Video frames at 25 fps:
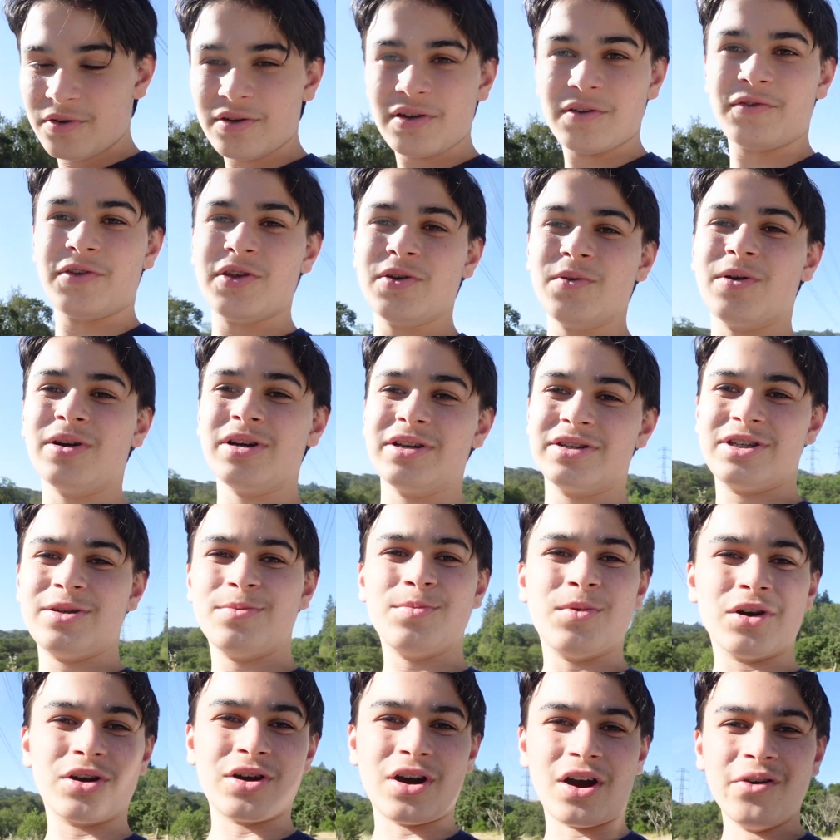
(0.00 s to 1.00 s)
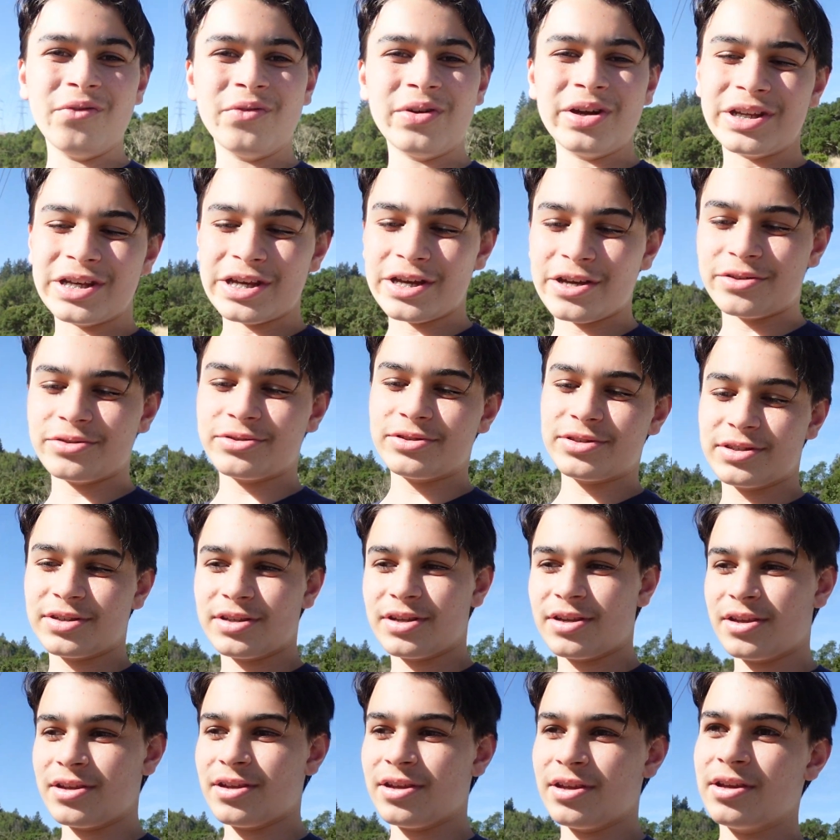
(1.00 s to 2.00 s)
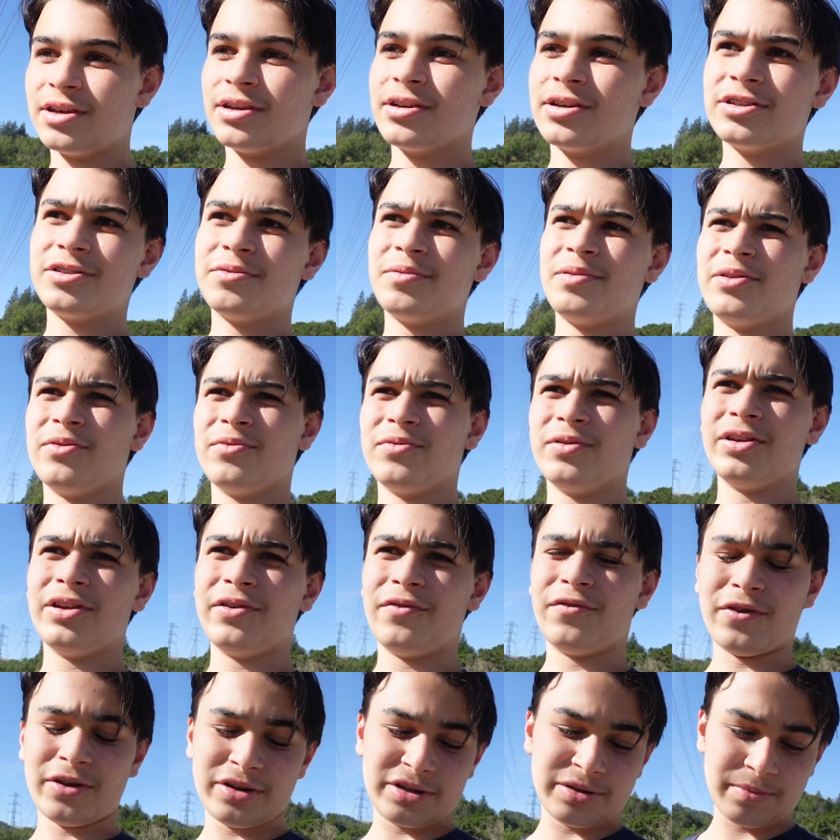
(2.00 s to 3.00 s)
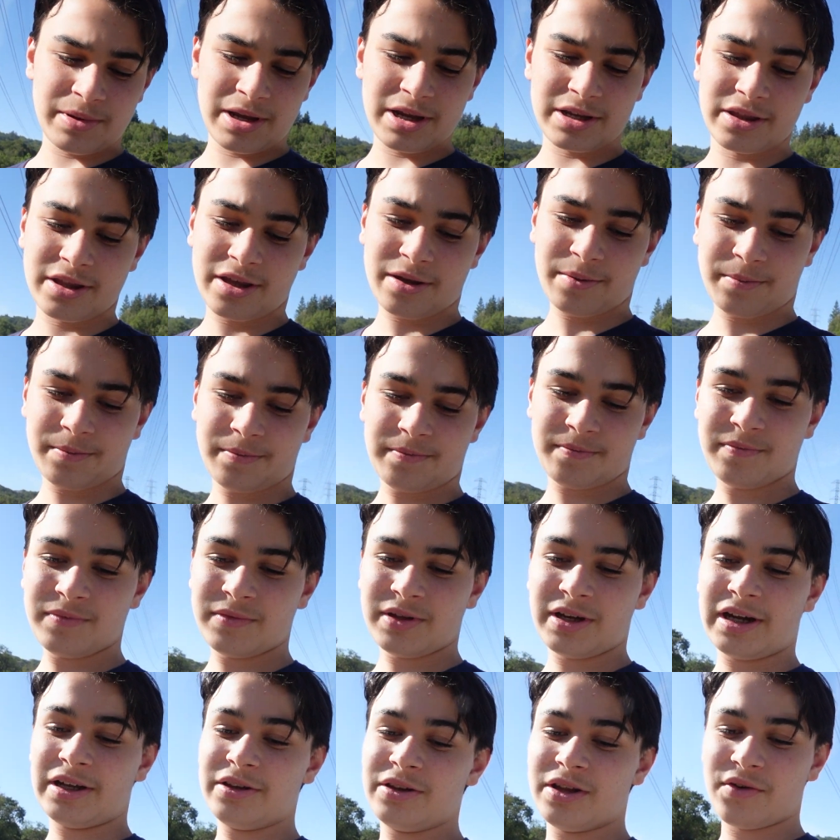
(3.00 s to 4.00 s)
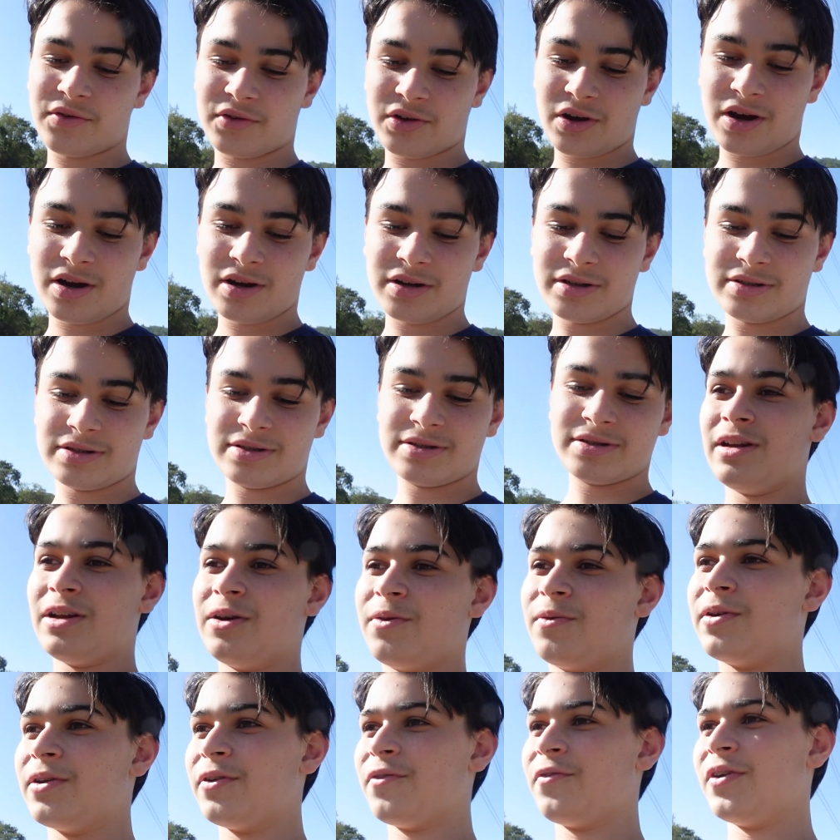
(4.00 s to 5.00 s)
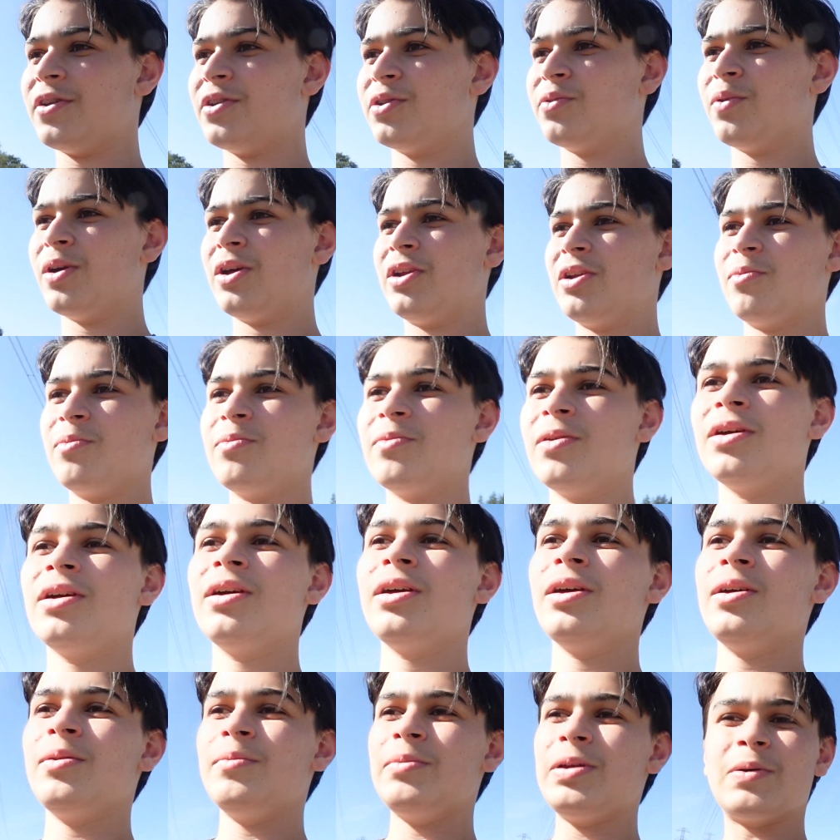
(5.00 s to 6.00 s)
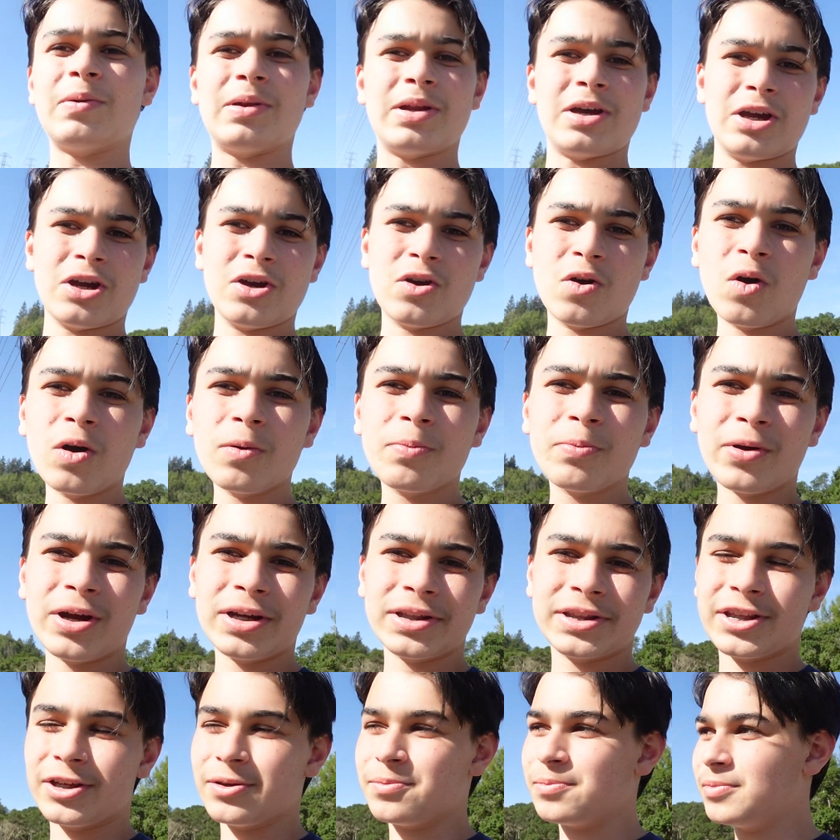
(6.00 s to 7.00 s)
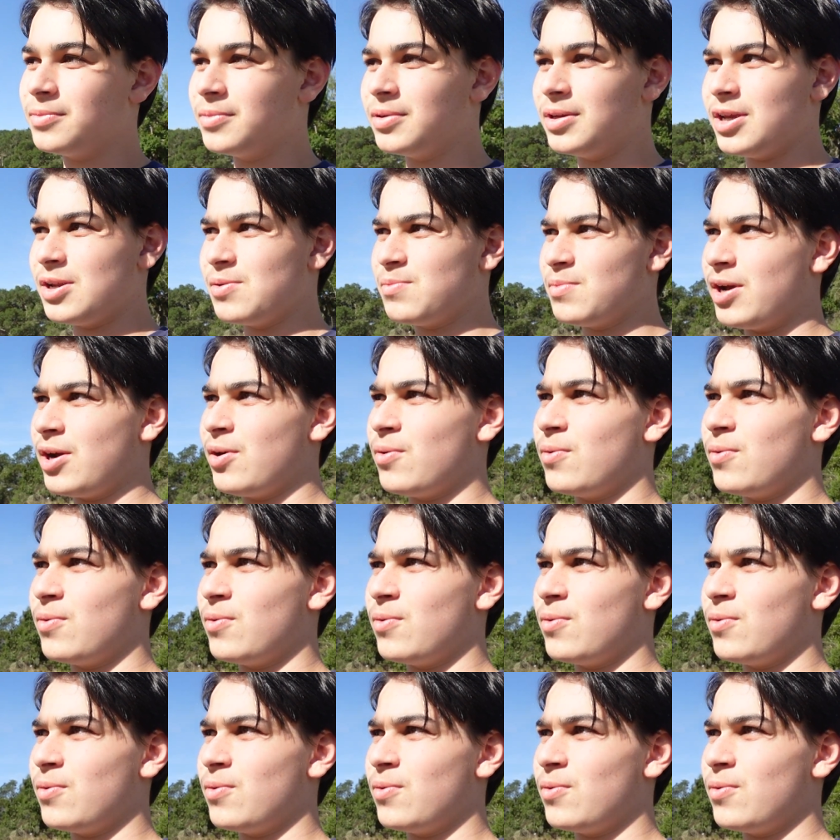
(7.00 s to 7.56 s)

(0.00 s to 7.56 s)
if you want to see more car videos, because it would be really fun to make them. And I love cars, and I want to find a way to be able to incorporate them in my